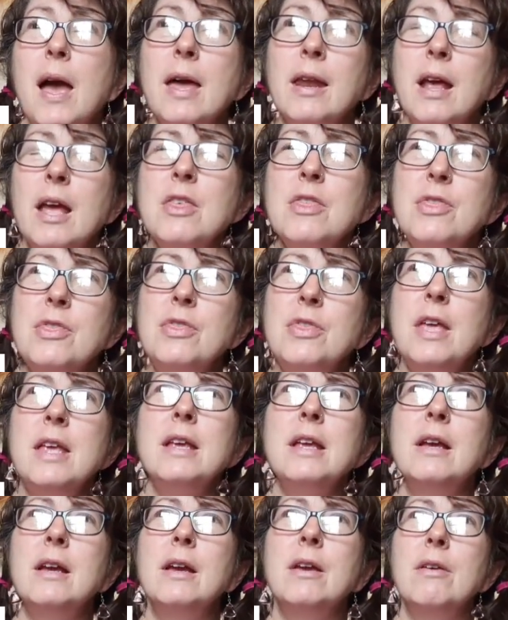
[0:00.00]
And I
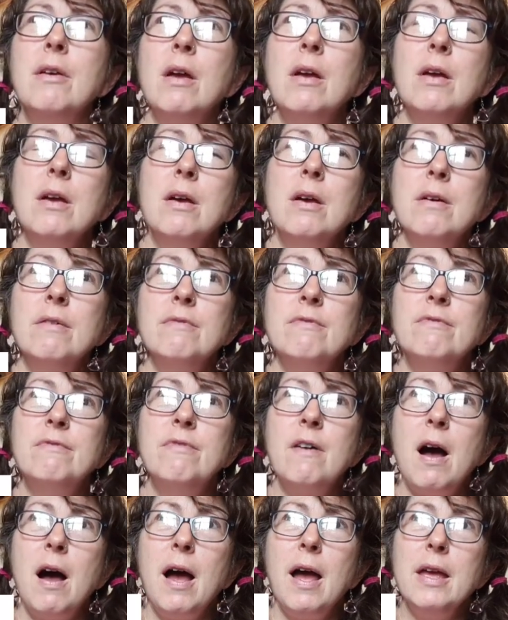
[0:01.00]
think
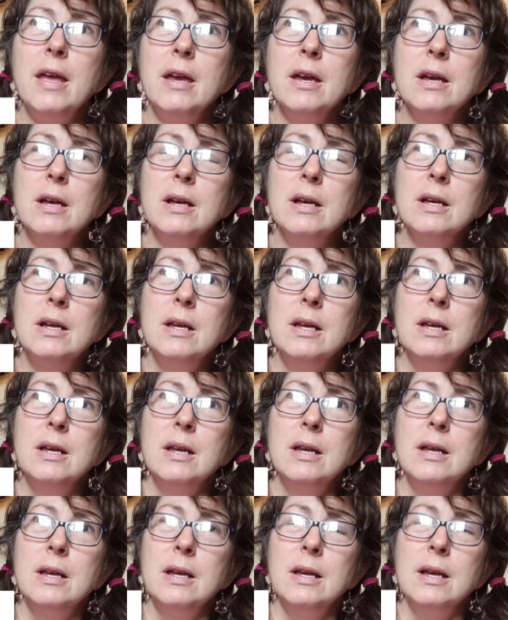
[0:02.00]
via
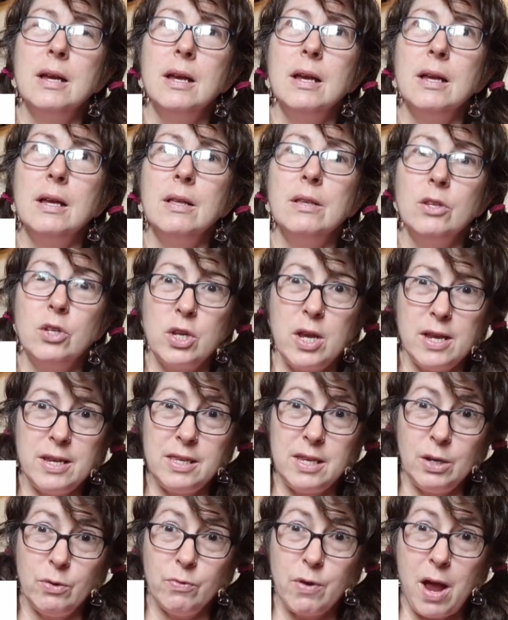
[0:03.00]

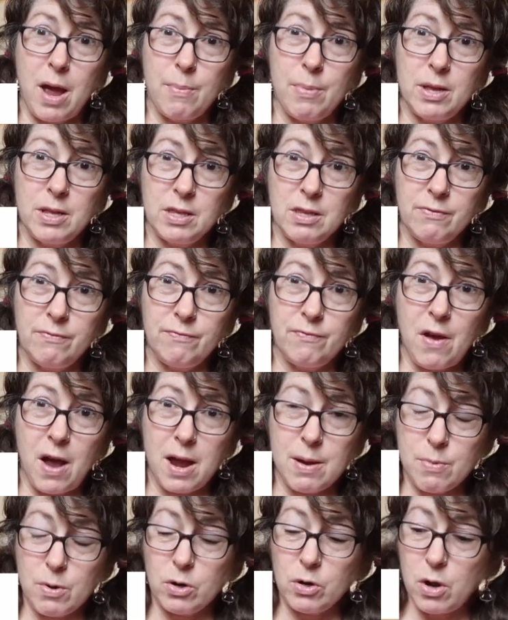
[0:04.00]
Chasing Rabbit's
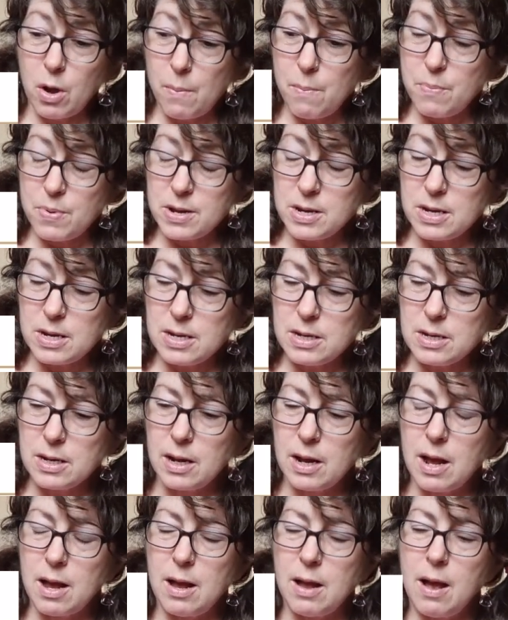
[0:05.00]
Fiber Company,
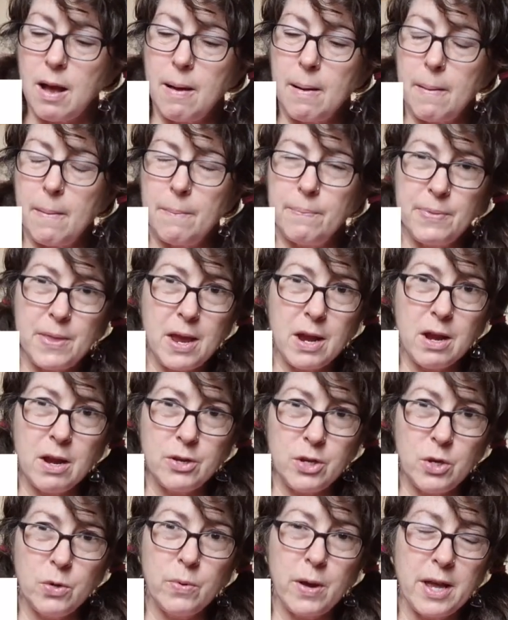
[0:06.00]

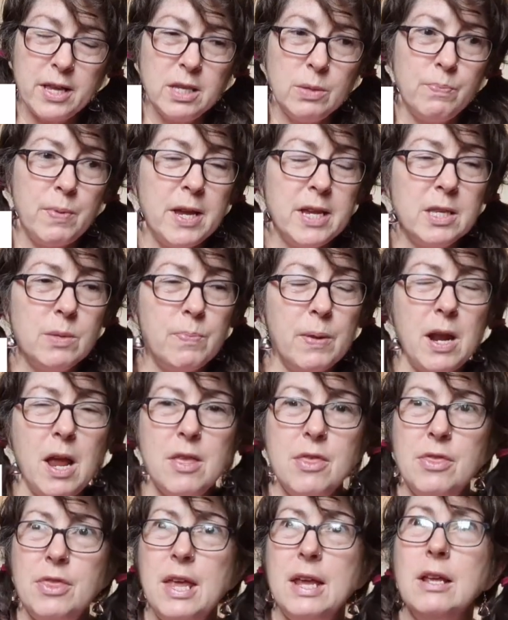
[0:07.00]
they're US based, but
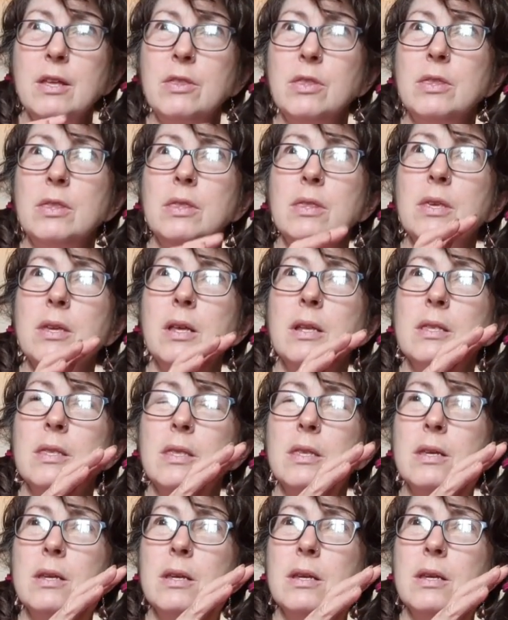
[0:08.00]
I think that